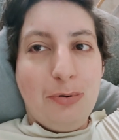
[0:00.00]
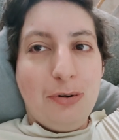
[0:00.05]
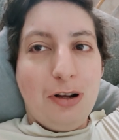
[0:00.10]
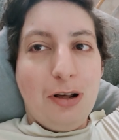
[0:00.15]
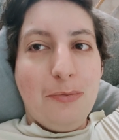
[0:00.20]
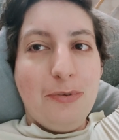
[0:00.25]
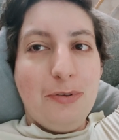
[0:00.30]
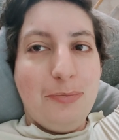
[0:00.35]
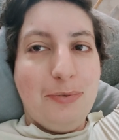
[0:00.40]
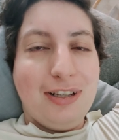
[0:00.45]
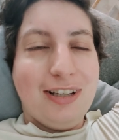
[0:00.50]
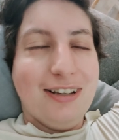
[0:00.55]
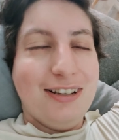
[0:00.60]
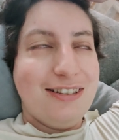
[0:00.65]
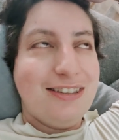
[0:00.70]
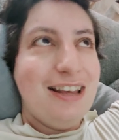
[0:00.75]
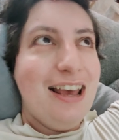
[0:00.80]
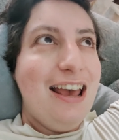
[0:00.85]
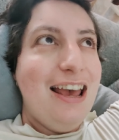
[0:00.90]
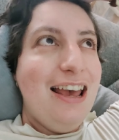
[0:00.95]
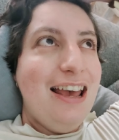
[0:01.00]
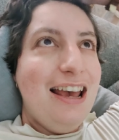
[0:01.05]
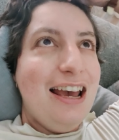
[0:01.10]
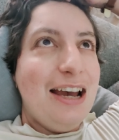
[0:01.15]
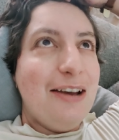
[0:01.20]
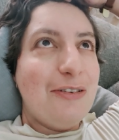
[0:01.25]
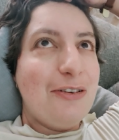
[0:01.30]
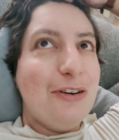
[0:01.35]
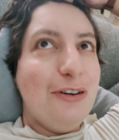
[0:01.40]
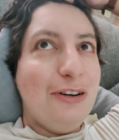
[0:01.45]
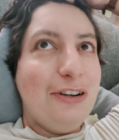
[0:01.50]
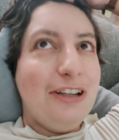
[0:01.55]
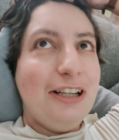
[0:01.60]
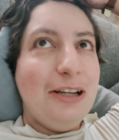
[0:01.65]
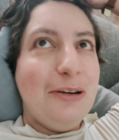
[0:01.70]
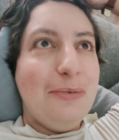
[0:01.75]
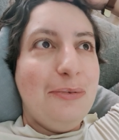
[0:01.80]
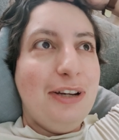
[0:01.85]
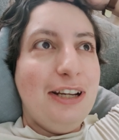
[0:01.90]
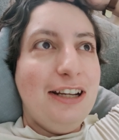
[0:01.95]
prompts because I'm
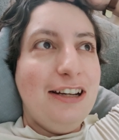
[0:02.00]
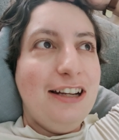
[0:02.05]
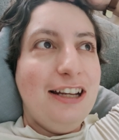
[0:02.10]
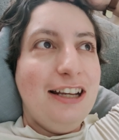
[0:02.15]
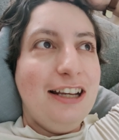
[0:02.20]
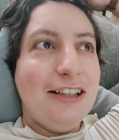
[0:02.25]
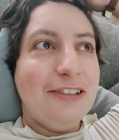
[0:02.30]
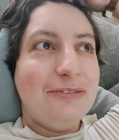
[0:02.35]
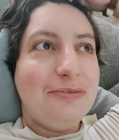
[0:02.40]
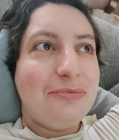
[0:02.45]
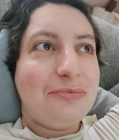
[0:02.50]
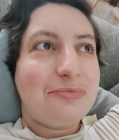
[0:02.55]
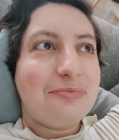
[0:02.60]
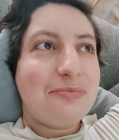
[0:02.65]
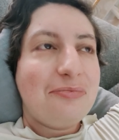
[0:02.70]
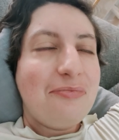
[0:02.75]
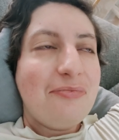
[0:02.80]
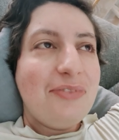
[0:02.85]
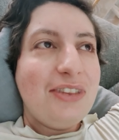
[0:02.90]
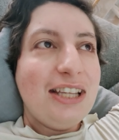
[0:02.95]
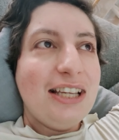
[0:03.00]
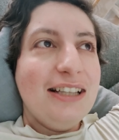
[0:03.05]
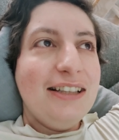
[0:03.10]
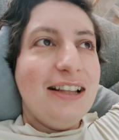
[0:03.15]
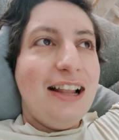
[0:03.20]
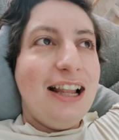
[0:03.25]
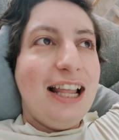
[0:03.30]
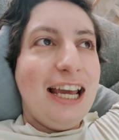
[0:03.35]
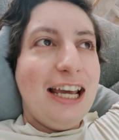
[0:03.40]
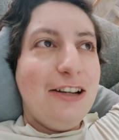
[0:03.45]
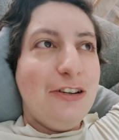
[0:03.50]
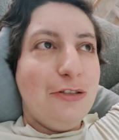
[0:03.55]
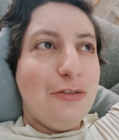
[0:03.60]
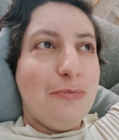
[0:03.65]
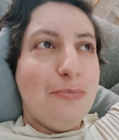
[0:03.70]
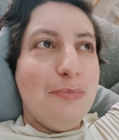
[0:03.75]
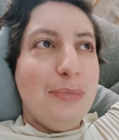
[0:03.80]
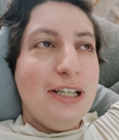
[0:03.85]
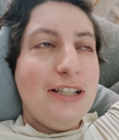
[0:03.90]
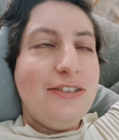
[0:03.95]
currently reading the Land
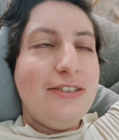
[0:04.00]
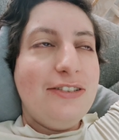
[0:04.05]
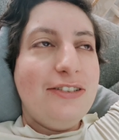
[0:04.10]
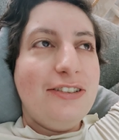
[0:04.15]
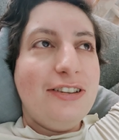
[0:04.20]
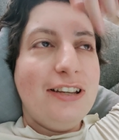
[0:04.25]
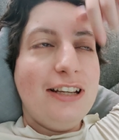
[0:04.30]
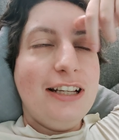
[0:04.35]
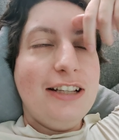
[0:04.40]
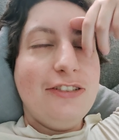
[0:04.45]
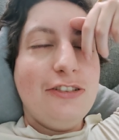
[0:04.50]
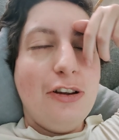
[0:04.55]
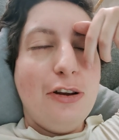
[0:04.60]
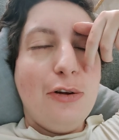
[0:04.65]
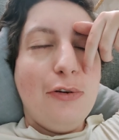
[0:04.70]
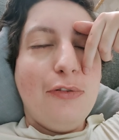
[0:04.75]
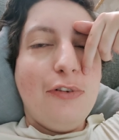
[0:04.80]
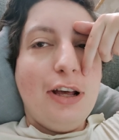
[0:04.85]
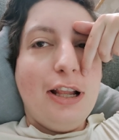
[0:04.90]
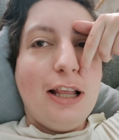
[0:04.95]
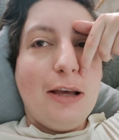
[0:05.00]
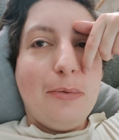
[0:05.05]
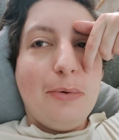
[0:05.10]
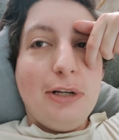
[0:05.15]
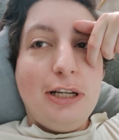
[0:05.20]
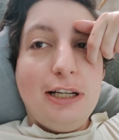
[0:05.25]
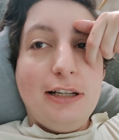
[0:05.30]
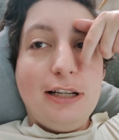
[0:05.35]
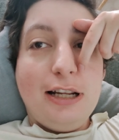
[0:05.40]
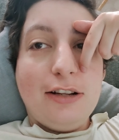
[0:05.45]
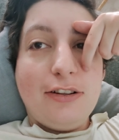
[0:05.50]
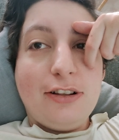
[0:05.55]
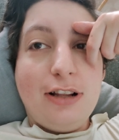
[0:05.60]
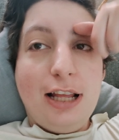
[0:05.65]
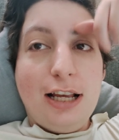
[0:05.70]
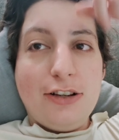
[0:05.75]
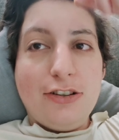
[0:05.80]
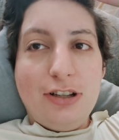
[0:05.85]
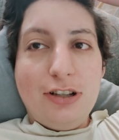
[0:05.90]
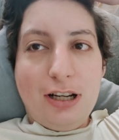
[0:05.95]
of Mist is a novella within that
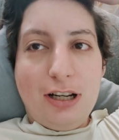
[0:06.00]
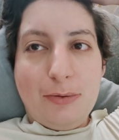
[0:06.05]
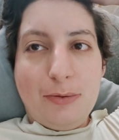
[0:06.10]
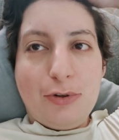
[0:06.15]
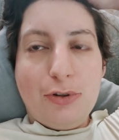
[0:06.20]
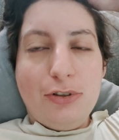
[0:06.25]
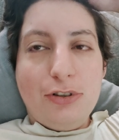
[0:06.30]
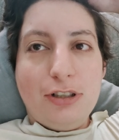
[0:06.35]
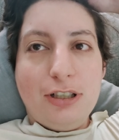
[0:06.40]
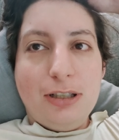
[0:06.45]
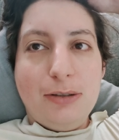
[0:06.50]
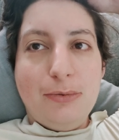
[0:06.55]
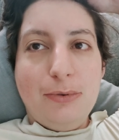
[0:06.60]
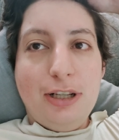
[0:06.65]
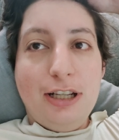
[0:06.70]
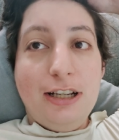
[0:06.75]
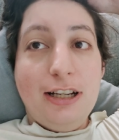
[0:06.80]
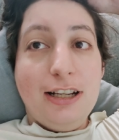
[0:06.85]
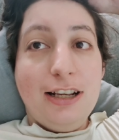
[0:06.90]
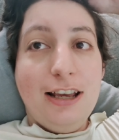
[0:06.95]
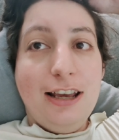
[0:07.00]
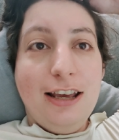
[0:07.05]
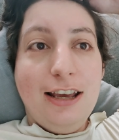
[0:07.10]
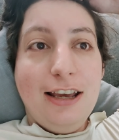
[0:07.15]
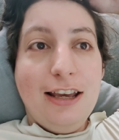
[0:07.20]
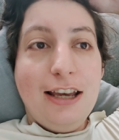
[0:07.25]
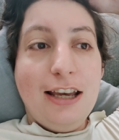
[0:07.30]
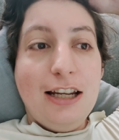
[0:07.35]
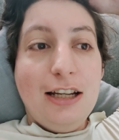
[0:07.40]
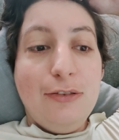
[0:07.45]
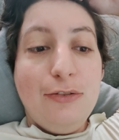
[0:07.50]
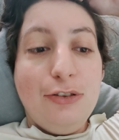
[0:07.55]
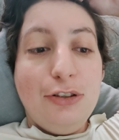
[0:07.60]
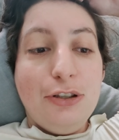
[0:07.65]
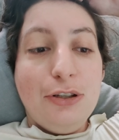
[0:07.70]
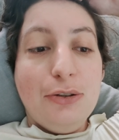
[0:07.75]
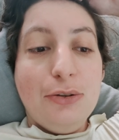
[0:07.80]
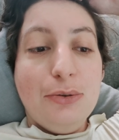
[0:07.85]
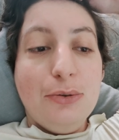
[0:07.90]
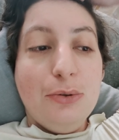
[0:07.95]
collection that I'm currently reading. And if
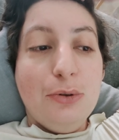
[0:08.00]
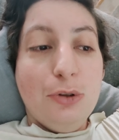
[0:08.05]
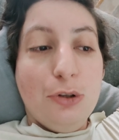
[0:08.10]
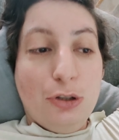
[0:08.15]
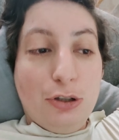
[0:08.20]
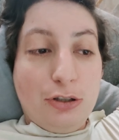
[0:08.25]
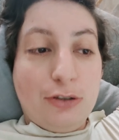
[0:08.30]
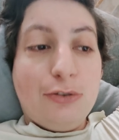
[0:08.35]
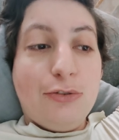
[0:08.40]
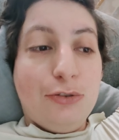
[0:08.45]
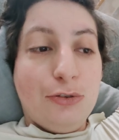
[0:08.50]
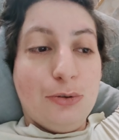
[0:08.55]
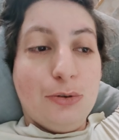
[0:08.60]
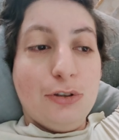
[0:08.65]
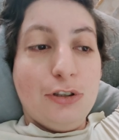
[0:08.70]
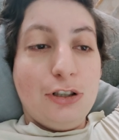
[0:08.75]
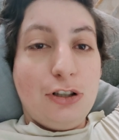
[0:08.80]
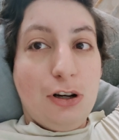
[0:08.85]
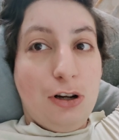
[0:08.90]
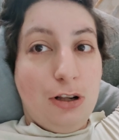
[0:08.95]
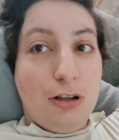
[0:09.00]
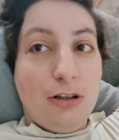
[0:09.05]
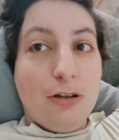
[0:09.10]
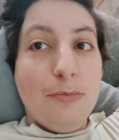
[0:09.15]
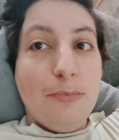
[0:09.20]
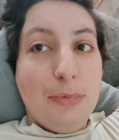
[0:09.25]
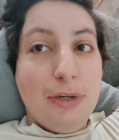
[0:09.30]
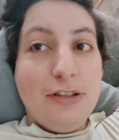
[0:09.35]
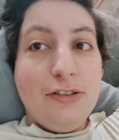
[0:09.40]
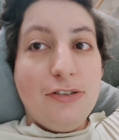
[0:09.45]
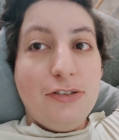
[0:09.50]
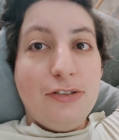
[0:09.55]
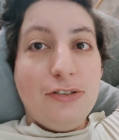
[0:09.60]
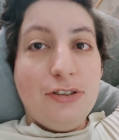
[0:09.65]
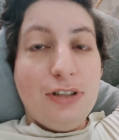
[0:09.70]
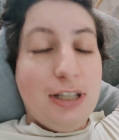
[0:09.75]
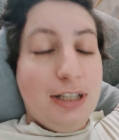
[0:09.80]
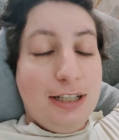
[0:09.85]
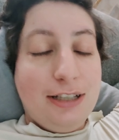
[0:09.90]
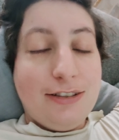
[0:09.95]
you look for the color
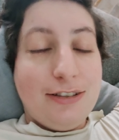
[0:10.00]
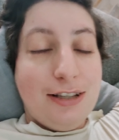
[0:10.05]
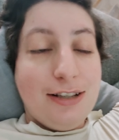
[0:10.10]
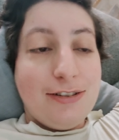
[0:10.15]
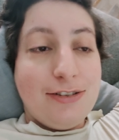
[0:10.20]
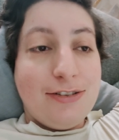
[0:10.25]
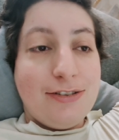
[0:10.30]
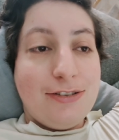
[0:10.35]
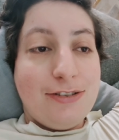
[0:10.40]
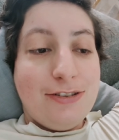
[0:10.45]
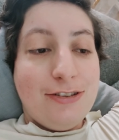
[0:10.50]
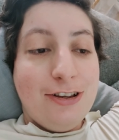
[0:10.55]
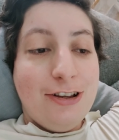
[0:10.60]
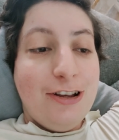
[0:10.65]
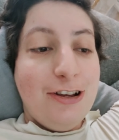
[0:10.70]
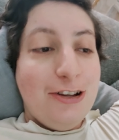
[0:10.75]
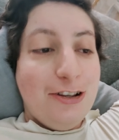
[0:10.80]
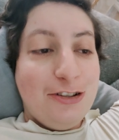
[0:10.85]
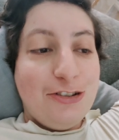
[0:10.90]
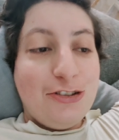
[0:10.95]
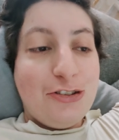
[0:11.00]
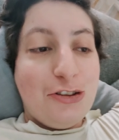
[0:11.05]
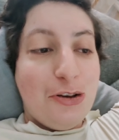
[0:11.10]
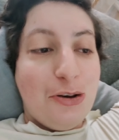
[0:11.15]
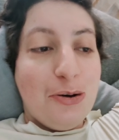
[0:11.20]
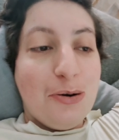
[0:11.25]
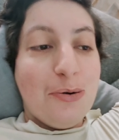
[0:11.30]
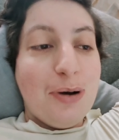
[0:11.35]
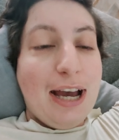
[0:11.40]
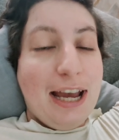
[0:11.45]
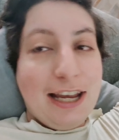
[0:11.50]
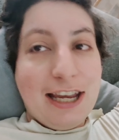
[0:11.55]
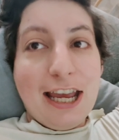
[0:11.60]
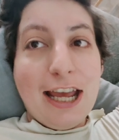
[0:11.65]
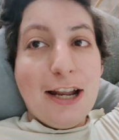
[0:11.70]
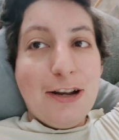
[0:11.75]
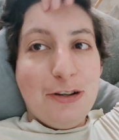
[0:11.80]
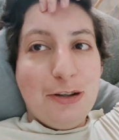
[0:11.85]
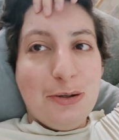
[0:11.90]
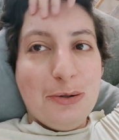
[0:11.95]
mist, it exists. So I
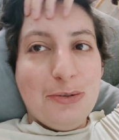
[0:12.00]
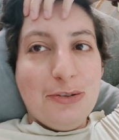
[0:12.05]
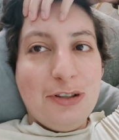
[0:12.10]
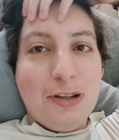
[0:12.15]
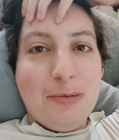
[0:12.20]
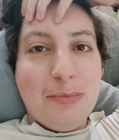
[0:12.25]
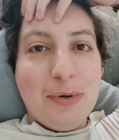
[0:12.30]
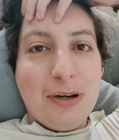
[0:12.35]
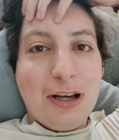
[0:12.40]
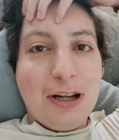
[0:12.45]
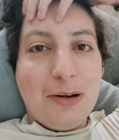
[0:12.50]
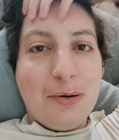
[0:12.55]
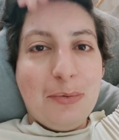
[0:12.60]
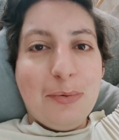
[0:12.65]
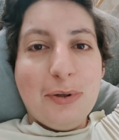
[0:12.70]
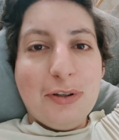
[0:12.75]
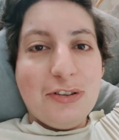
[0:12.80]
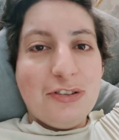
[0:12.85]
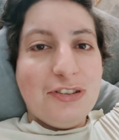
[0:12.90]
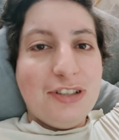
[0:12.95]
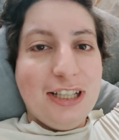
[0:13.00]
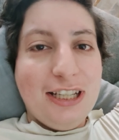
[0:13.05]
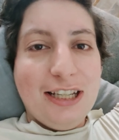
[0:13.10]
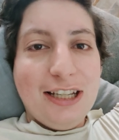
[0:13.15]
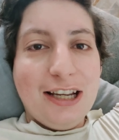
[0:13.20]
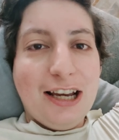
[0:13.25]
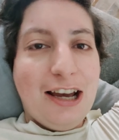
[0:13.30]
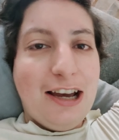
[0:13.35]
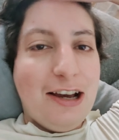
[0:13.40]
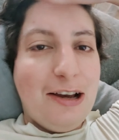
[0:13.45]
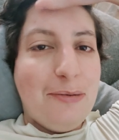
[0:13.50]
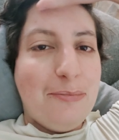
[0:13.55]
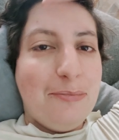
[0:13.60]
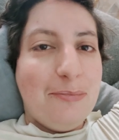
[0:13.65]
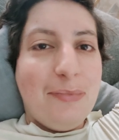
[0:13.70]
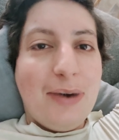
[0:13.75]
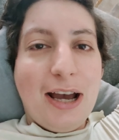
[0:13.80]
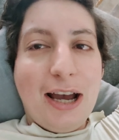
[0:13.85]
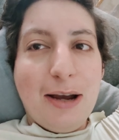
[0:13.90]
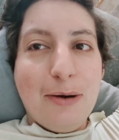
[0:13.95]
can use it, but we'll see
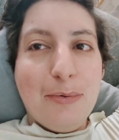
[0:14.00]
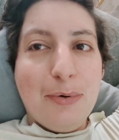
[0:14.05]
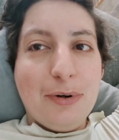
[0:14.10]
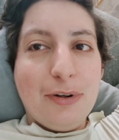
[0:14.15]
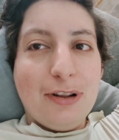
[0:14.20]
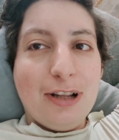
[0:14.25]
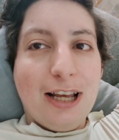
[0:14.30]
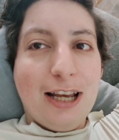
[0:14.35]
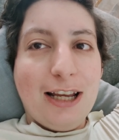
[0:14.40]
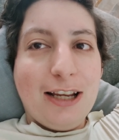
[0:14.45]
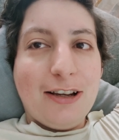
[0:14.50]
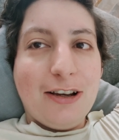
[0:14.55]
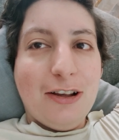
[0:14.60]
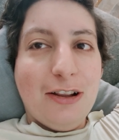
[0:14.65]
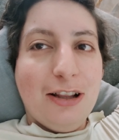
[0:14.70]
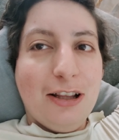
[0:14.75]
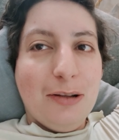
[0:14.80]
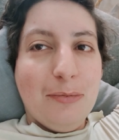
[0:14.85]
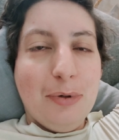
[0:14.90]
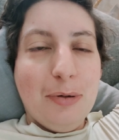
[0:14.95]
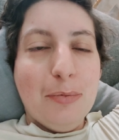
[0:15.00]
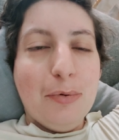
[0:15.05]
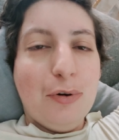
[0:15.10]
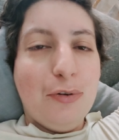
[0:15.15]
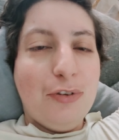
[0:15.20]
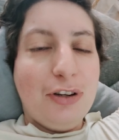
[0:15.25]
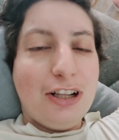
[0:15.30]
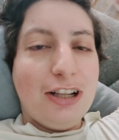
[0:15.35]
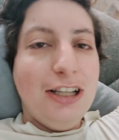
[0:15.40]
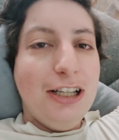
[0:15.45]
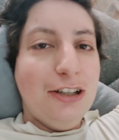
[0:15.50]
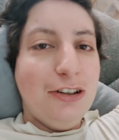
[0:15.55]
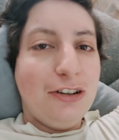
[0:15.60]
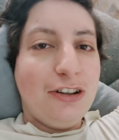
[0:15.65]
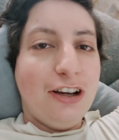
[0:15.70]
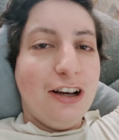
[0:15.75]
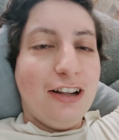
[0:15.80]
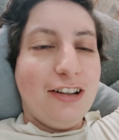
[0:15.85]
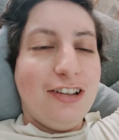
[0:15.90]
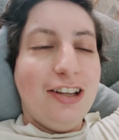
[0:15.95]
um, I would like a little bit more of a clear
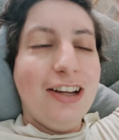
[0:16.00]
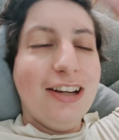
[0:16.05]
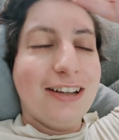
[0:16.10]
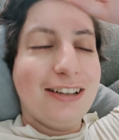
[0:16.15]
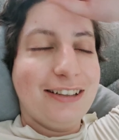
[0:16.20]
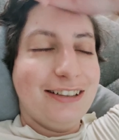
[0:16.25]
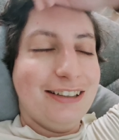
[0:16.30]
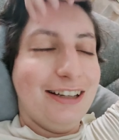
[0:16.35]
cut